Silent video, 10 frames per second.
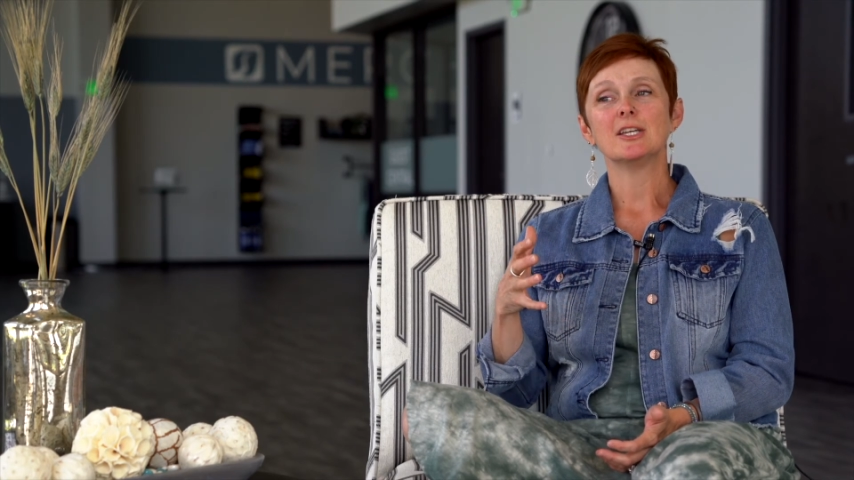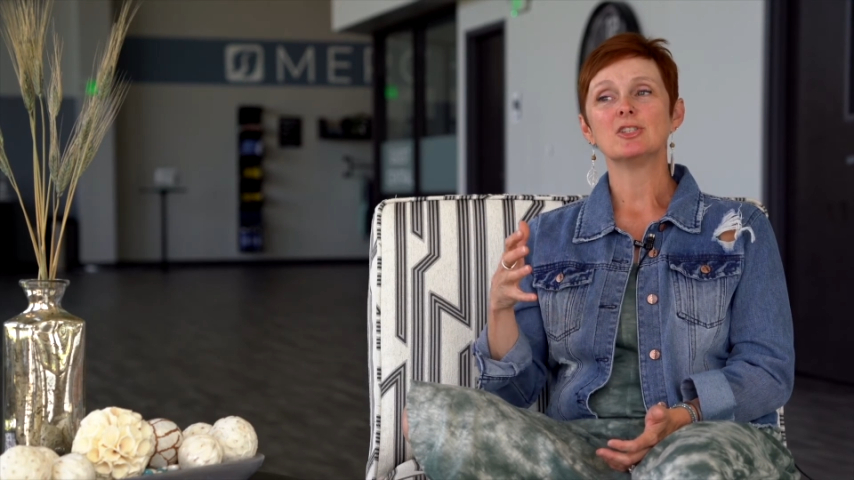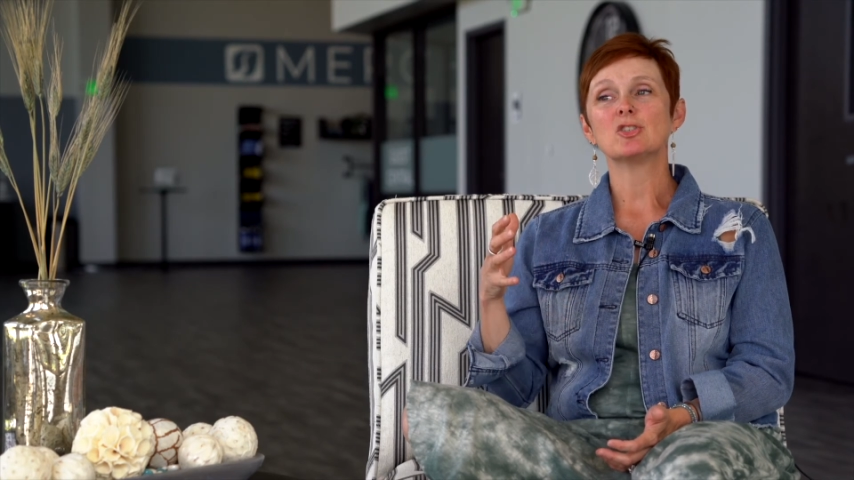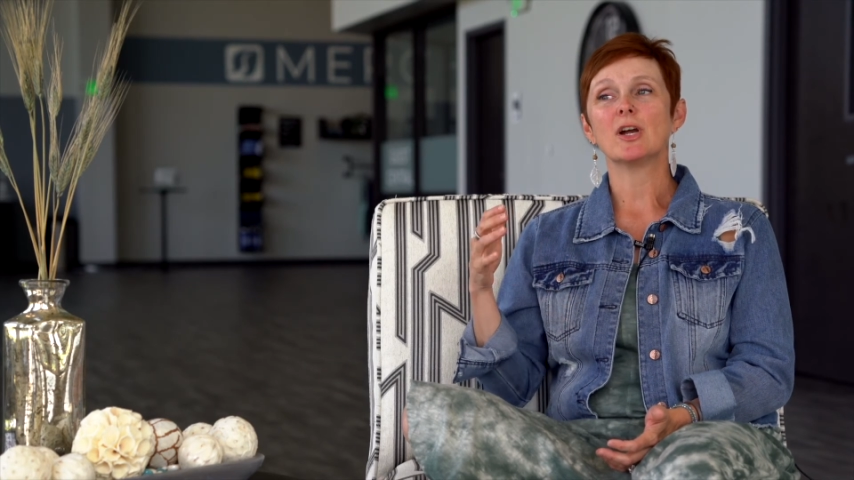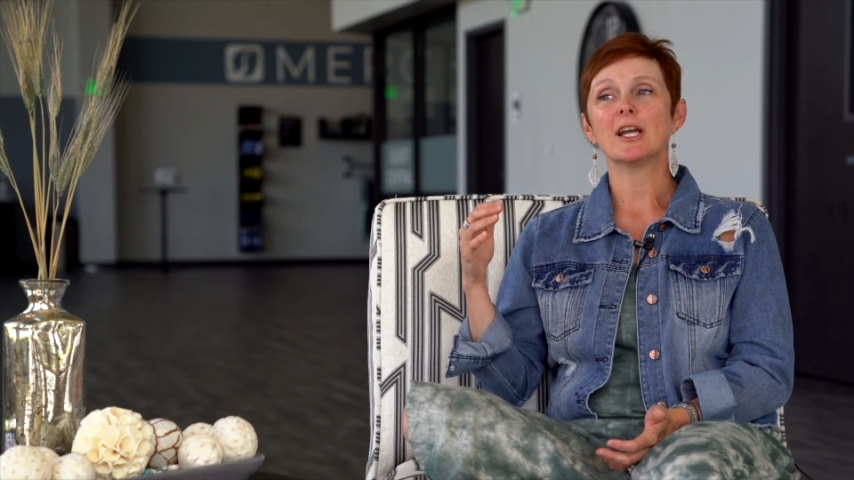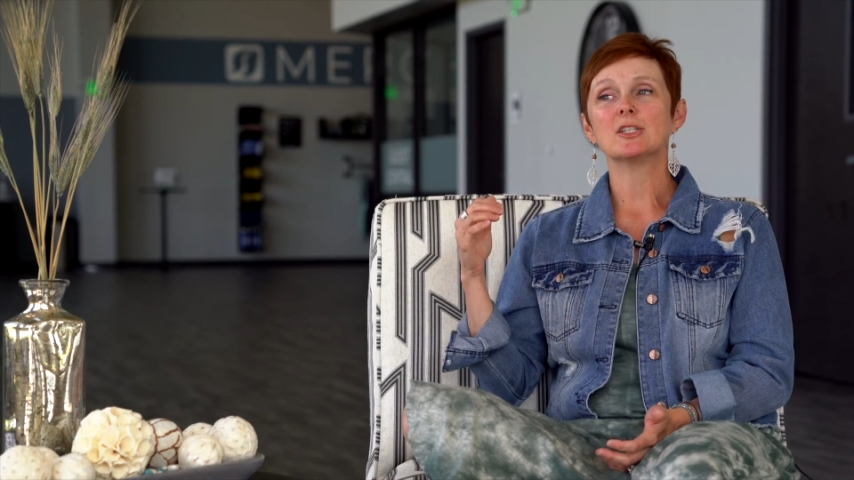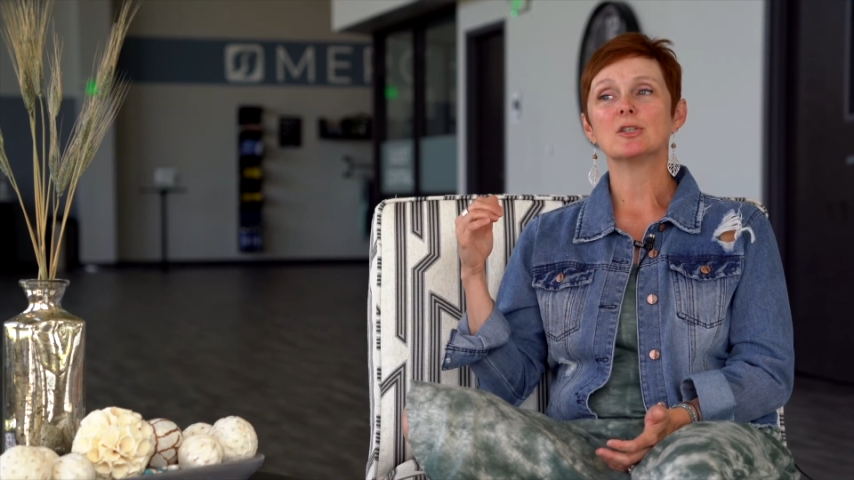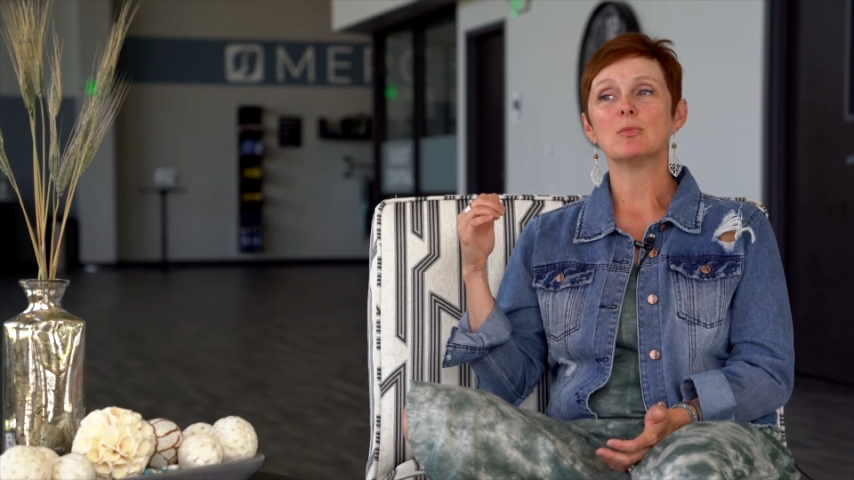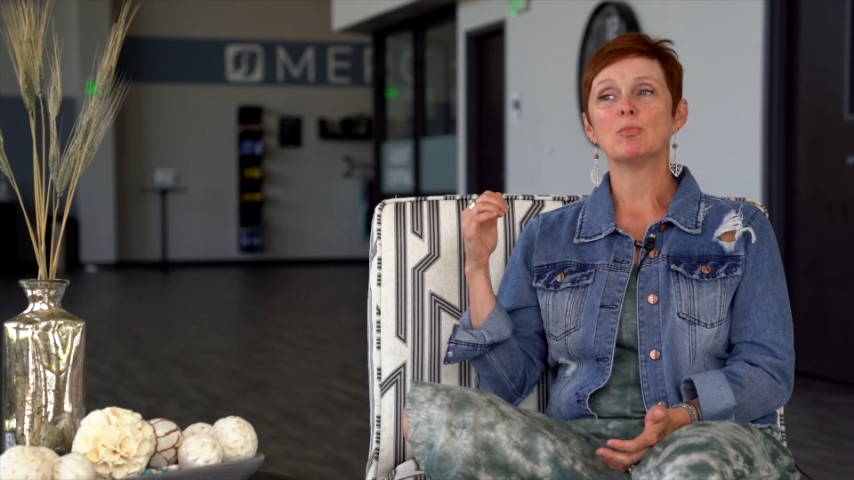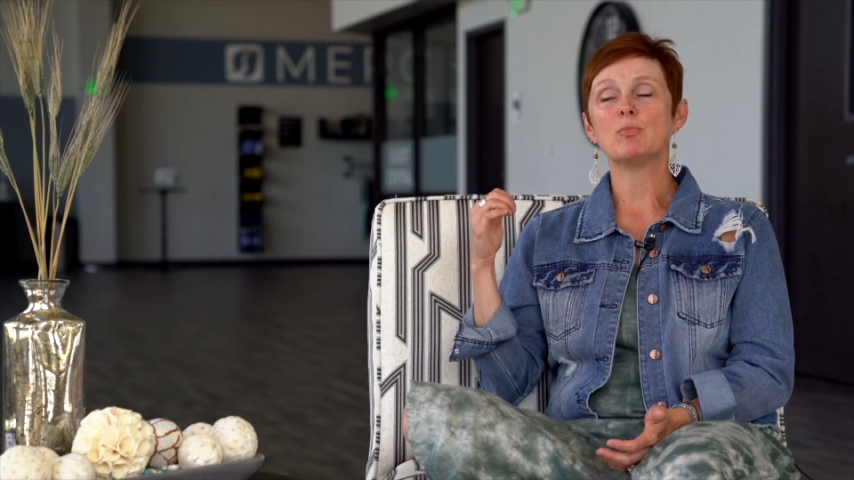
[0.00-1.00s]
is trying
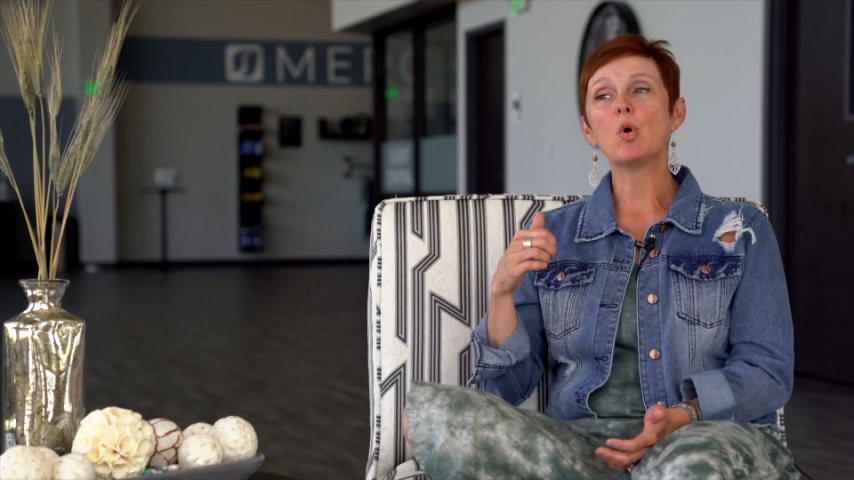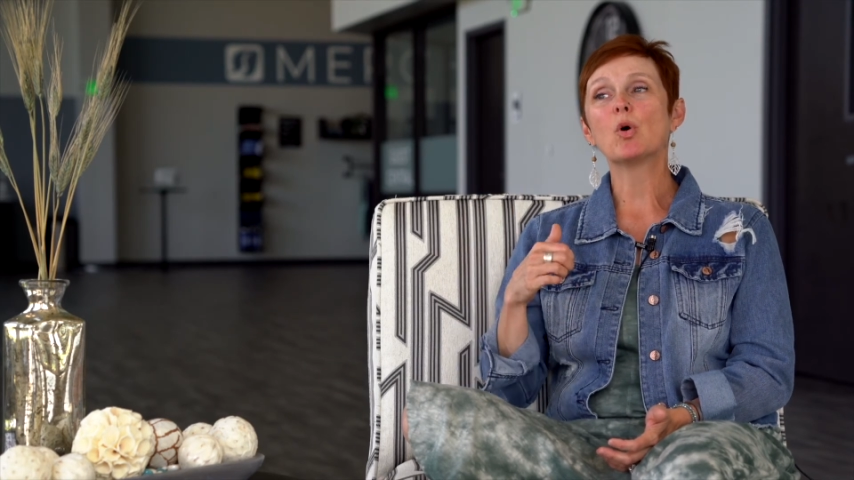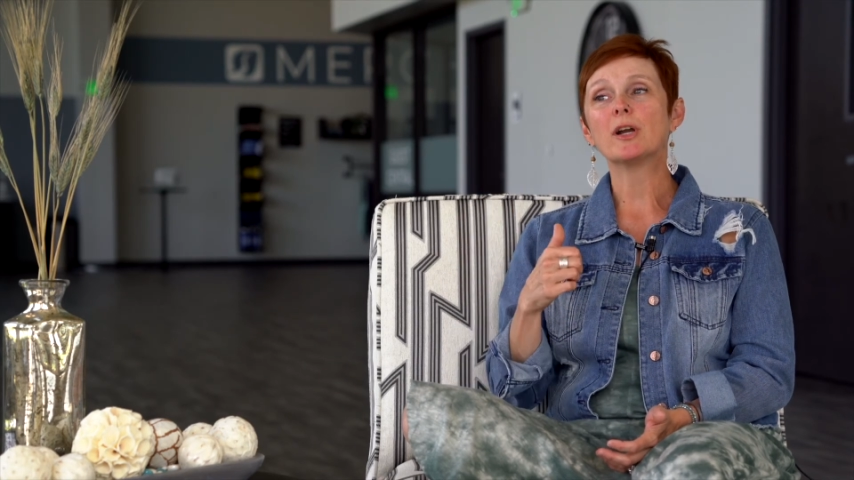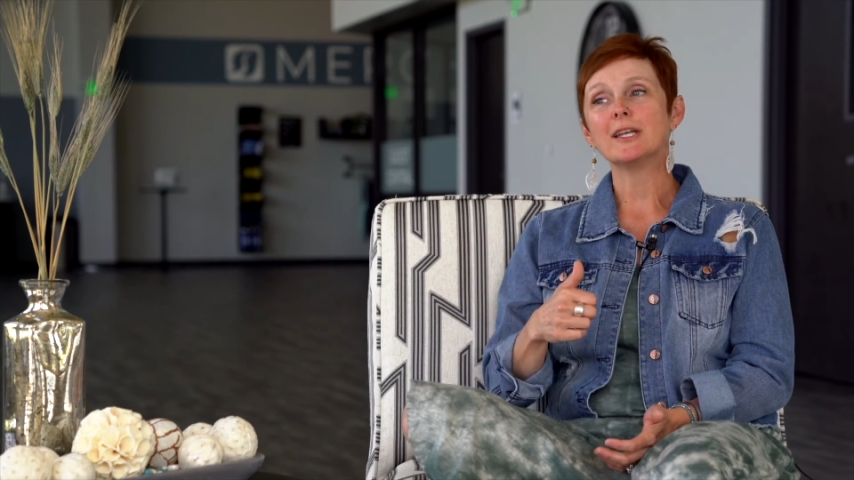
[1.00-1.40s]
to pour